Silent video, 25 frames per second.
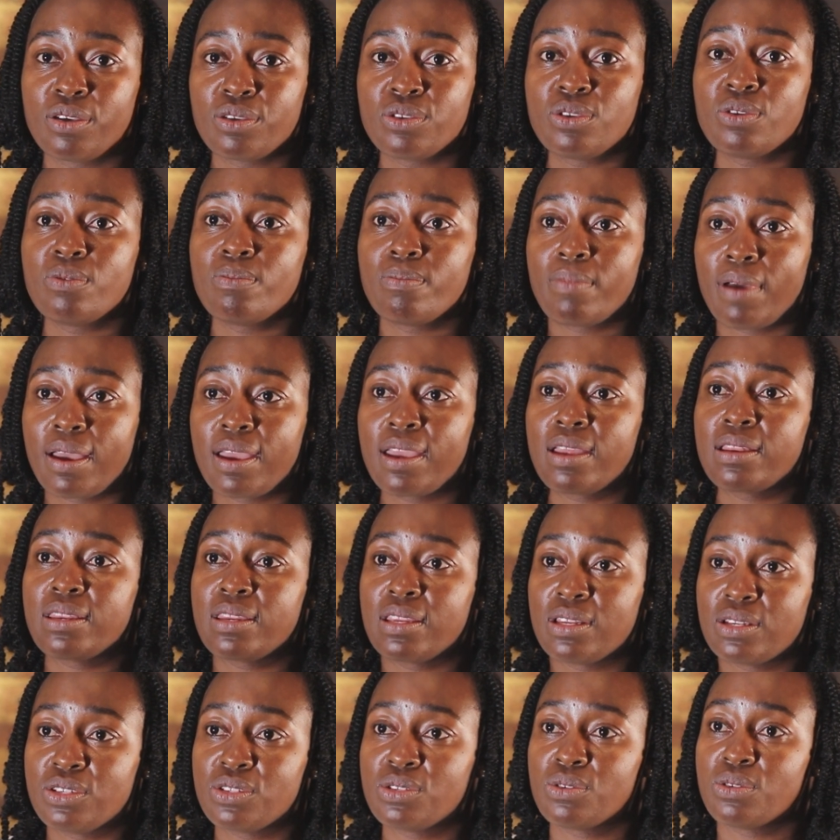you may
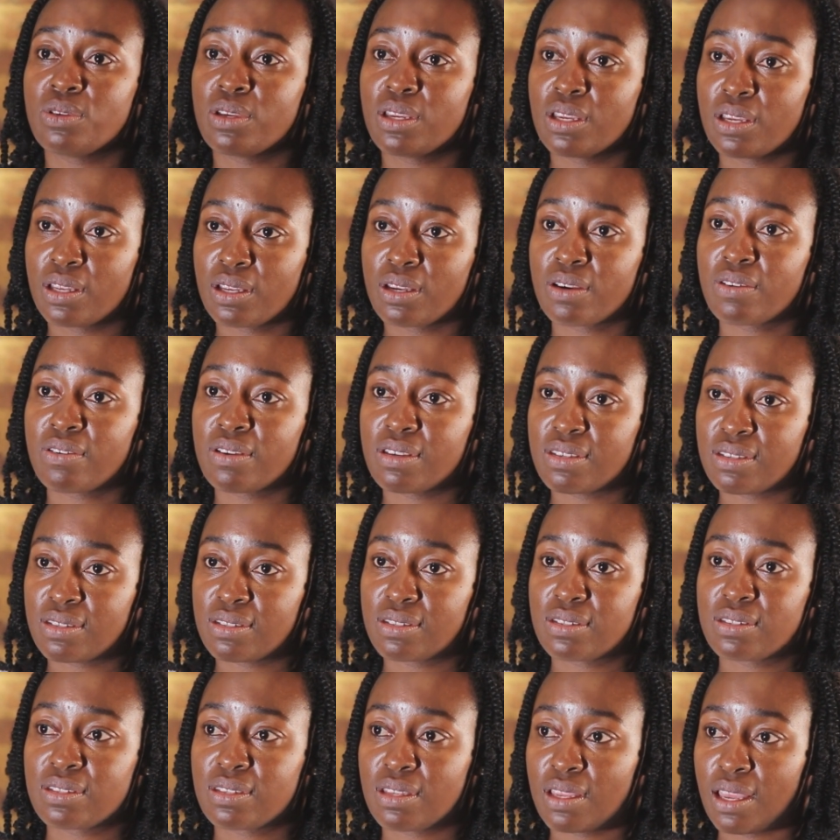need to
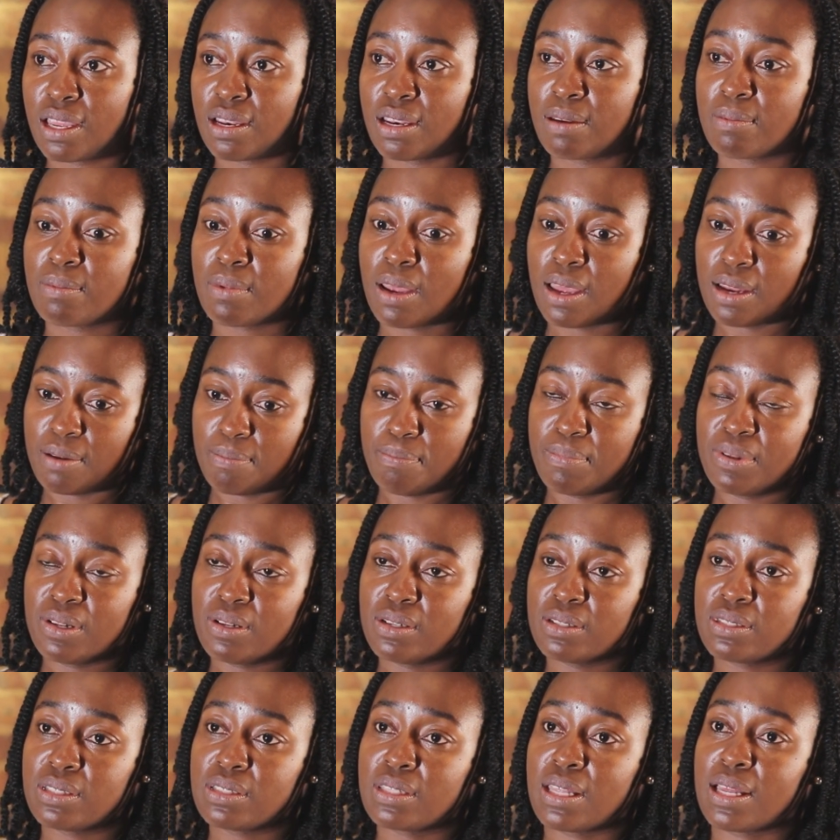increase and
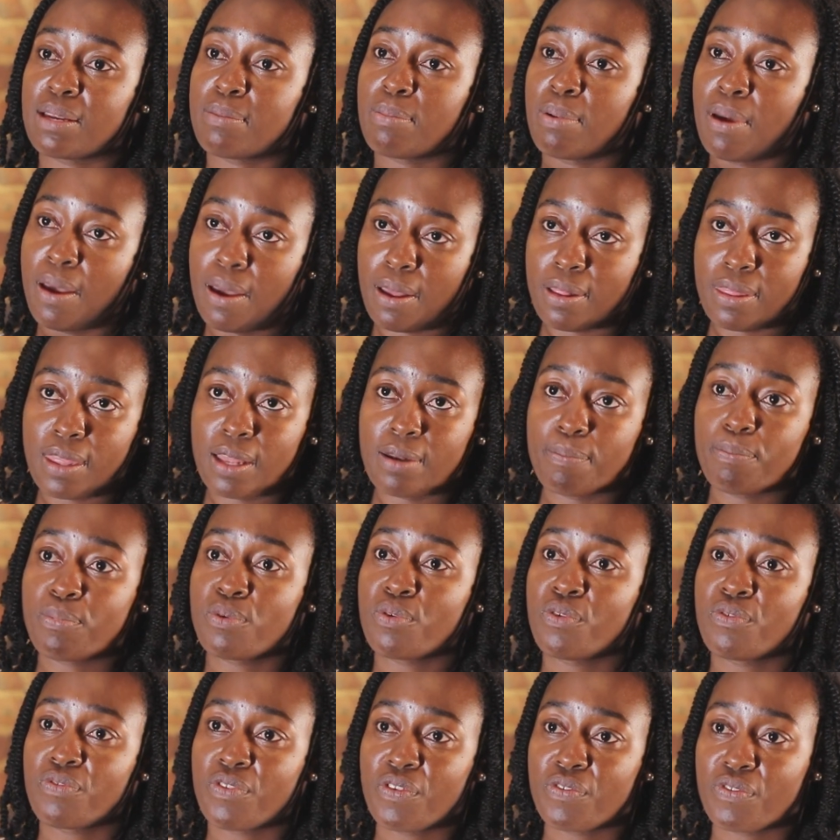build that
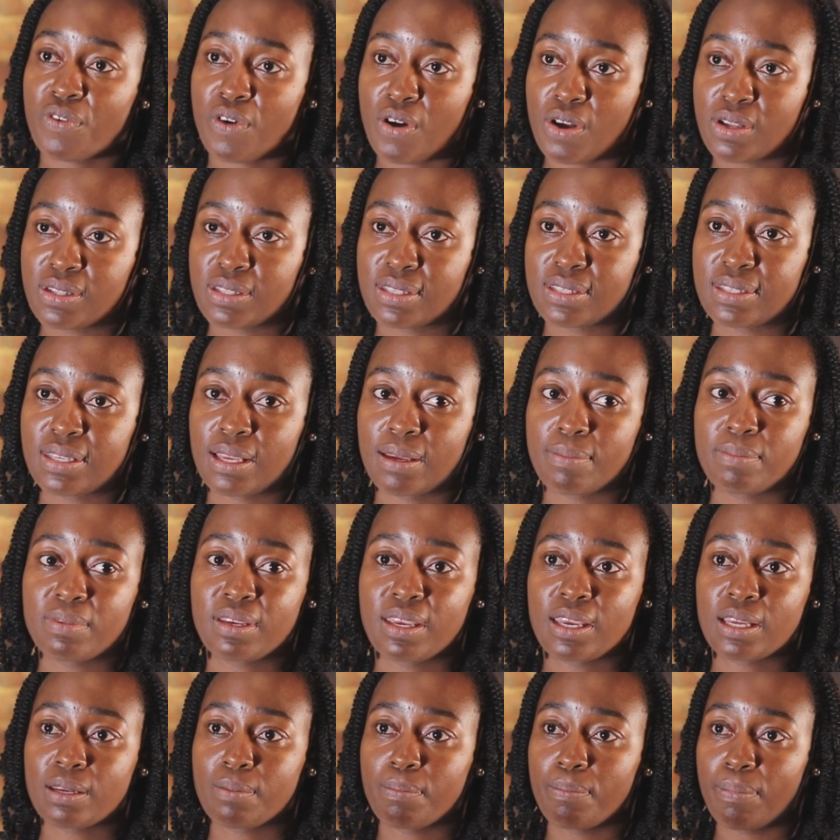proof of concept,
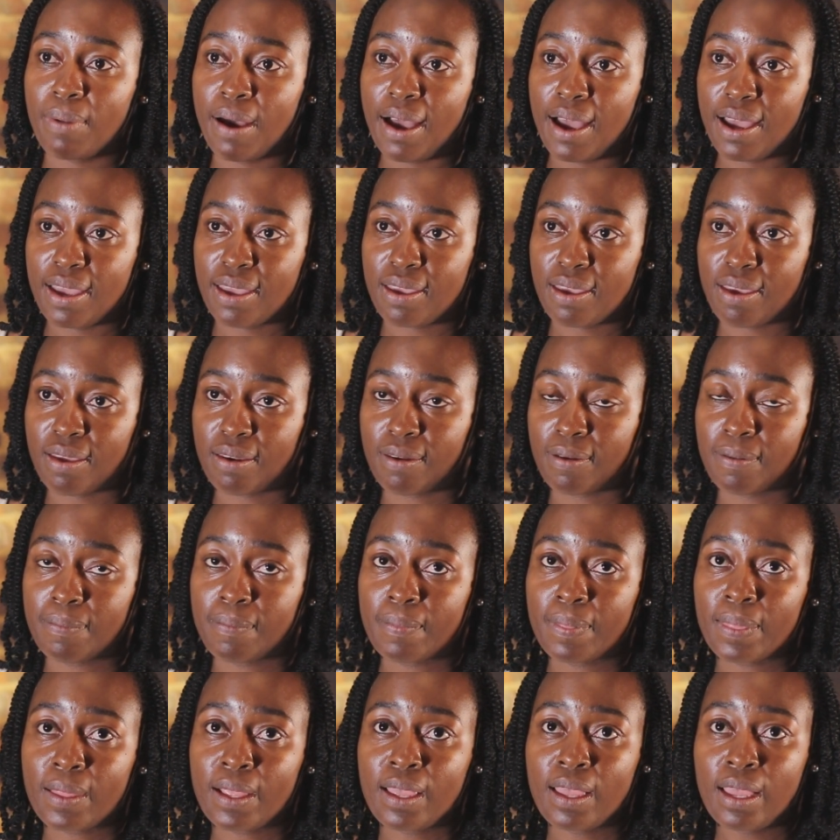get buy-in.
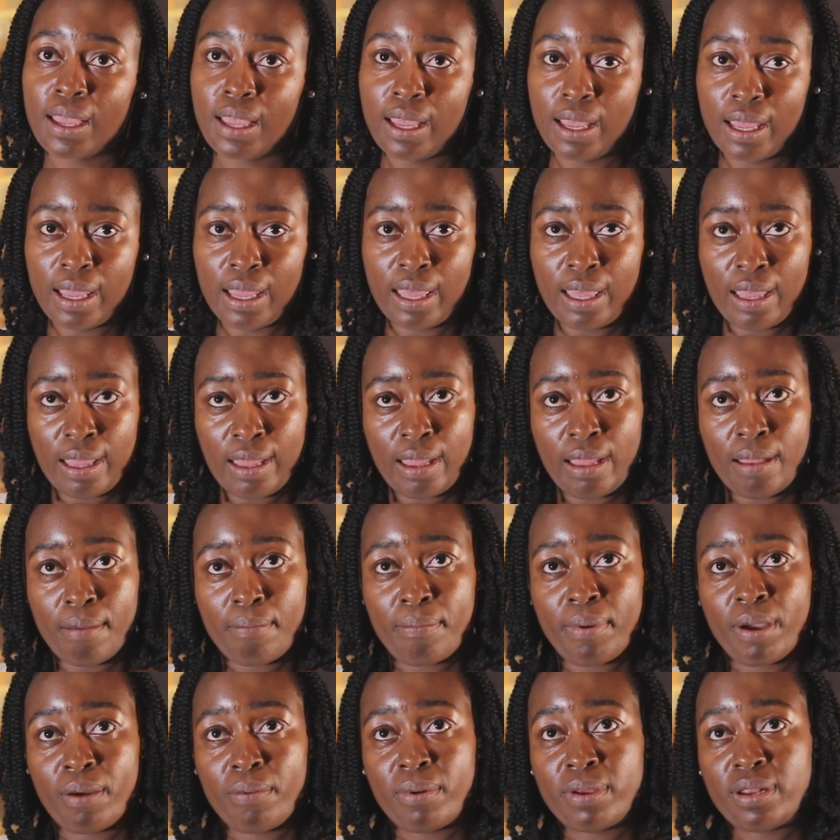
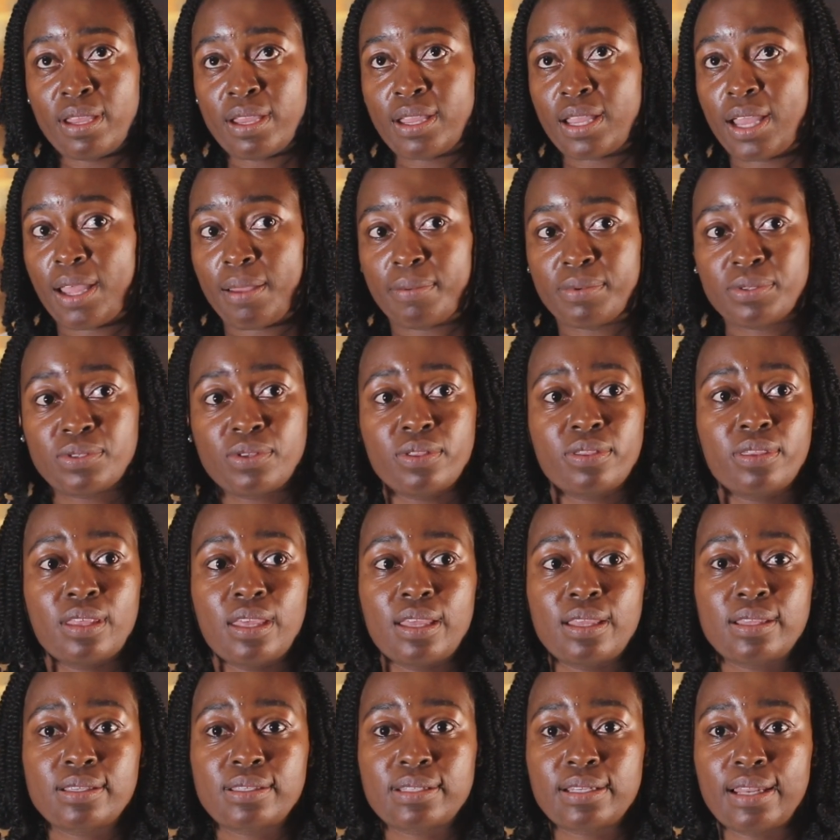But when it comes to
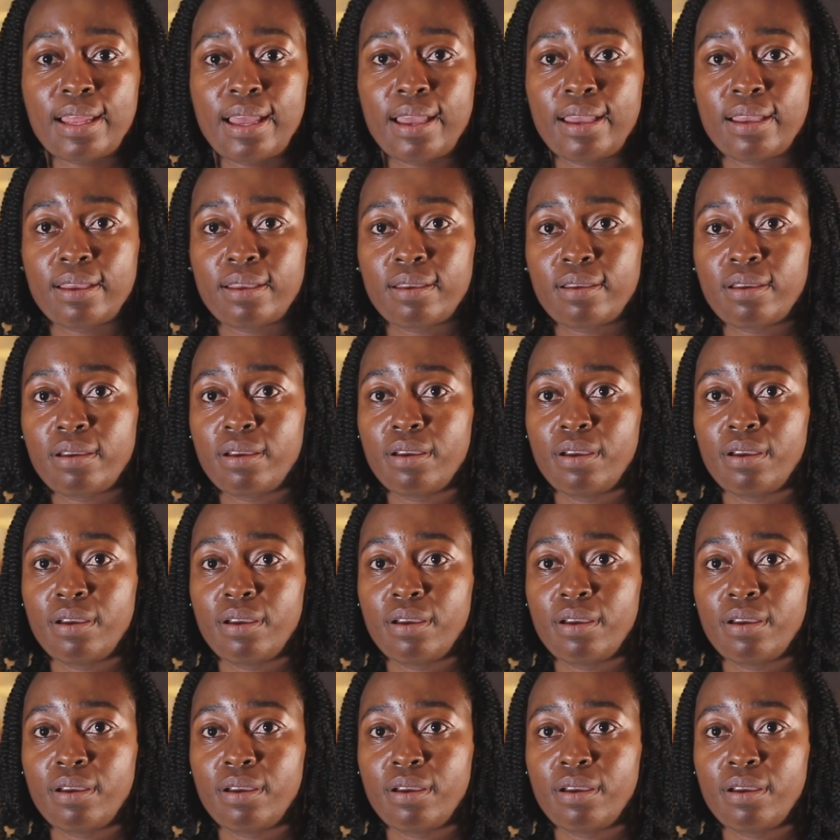things like